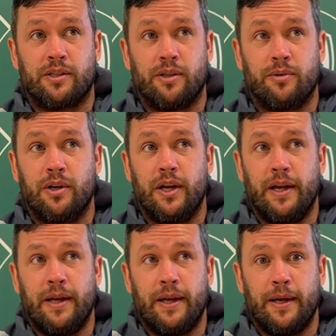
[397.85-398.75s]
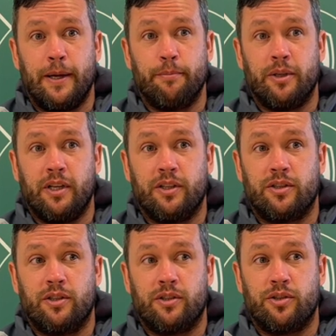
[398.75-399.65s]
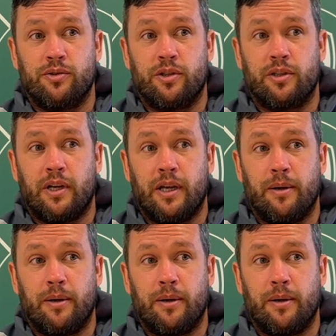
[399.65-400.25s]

So I think the sooner